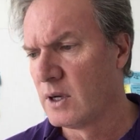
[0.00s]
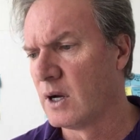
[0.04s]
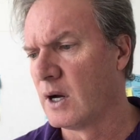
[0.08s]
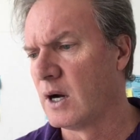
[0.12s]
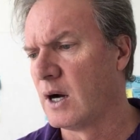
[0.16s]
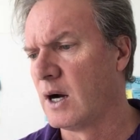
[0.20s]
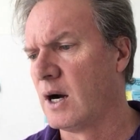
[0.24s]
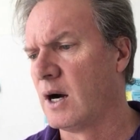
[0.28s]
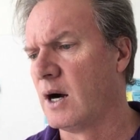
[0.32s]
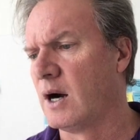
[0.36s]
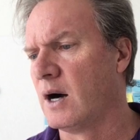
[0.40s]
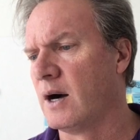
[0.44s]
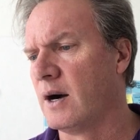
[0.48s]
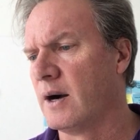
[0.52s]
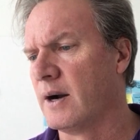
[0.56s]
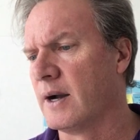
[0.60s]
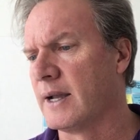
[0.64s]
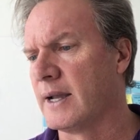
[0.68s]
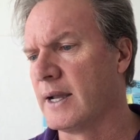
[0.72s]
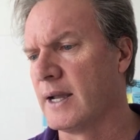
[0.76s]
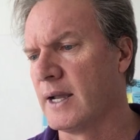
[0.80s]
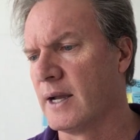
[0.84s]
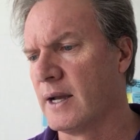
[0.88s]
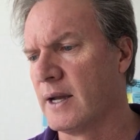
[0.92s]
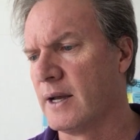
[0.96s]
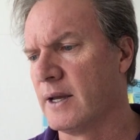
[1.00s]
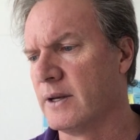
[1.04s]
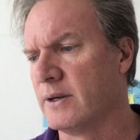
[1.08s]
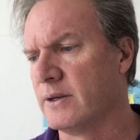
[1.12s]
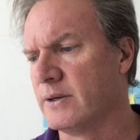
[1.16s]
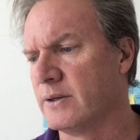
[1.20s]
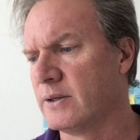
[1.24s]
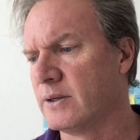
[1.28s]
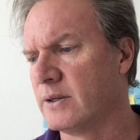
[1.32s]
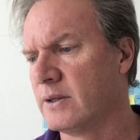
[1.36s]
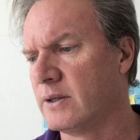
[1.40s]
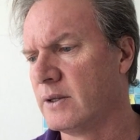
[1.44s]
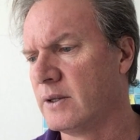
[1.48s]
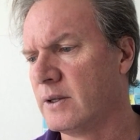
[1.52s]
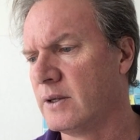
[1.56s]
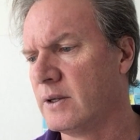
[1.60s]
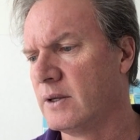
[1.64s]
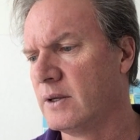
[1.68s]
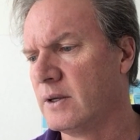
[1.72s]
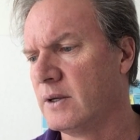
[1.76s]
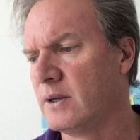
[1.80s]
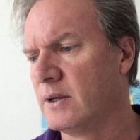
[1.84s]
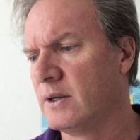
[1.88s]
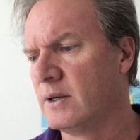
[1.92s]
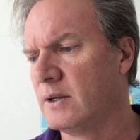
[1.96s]
And
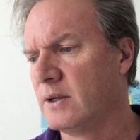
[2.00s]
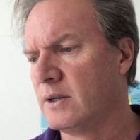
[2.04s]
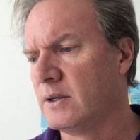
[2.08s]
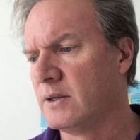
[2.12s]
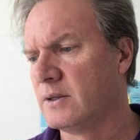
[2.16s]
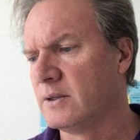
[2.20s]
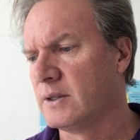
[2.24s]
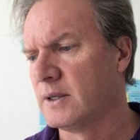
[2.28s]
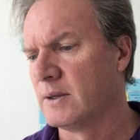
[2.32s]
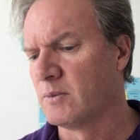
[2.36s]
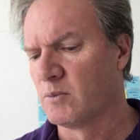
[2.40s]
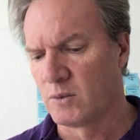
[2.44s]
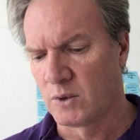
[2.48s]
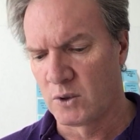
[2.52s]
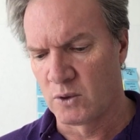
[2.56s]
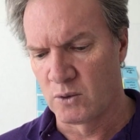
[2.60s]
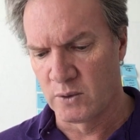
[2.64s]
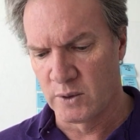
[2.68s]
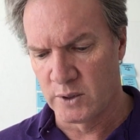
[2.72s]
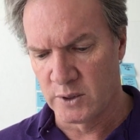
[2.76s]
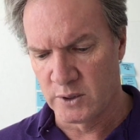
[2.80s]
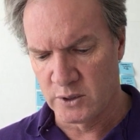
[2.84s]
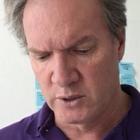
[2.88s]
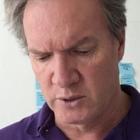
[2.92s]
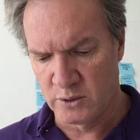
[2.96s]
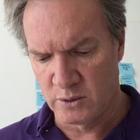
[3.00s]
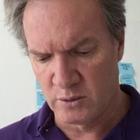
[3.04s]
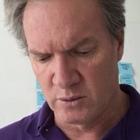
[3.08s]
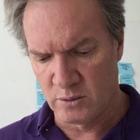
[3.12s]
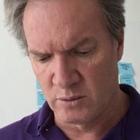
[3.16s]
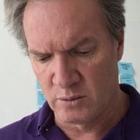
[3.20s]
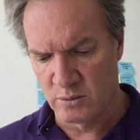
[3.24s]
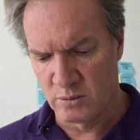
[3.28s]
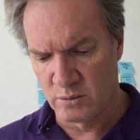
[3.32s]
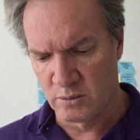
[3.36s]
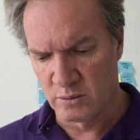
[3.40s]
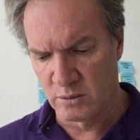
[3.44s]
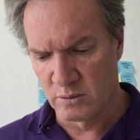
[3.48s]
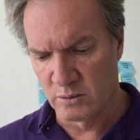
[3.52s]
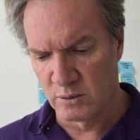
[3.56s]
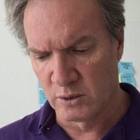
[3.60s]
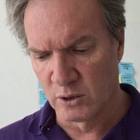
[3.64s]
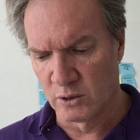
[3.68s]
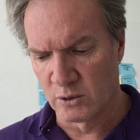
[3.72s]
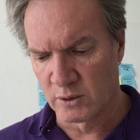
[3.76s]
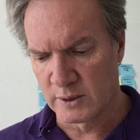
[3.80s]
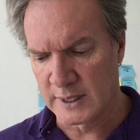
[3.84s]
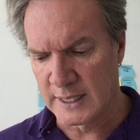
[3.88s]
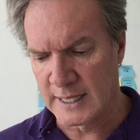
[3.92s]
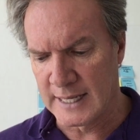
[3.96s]
then we're going to
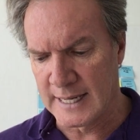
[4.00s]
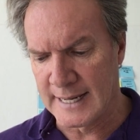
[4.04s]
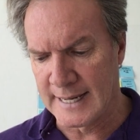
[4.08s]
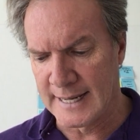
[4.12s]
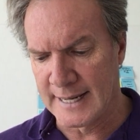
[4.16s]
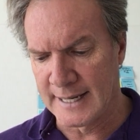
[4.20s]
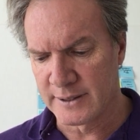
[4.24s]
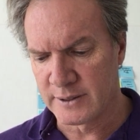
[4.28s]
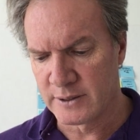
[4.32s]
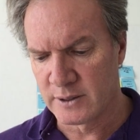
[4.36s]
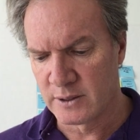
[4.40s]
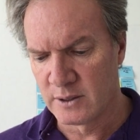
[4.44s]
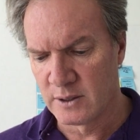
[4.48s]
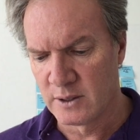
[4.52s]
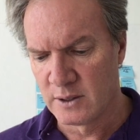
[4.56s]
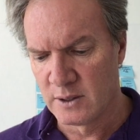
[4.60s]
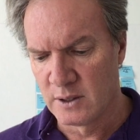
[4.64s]
look at